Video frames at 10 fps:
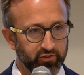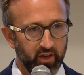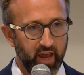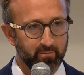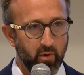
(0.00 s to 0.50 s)

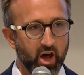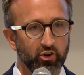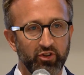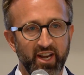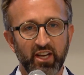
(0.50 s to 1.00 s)
a
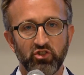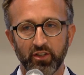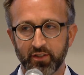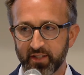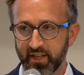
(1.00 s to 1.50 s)
modern
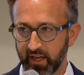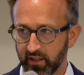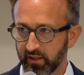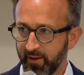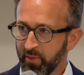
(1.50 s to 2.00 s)
nation state,